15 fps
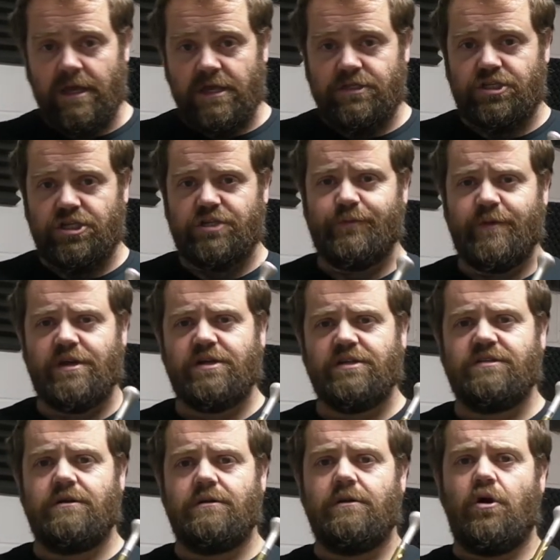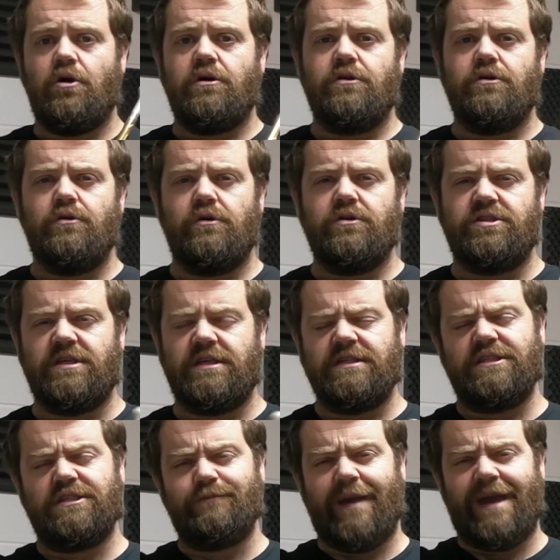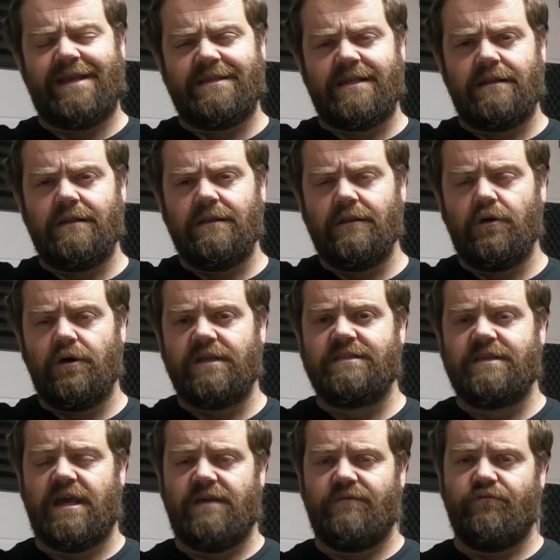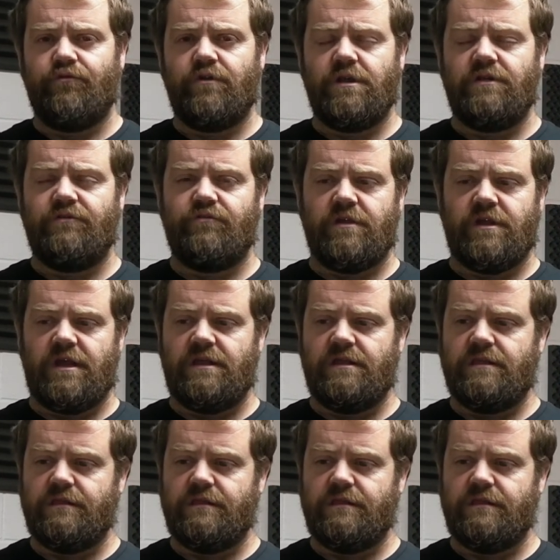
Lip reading: Just because they're longer notes and you can spend a lot of time really, really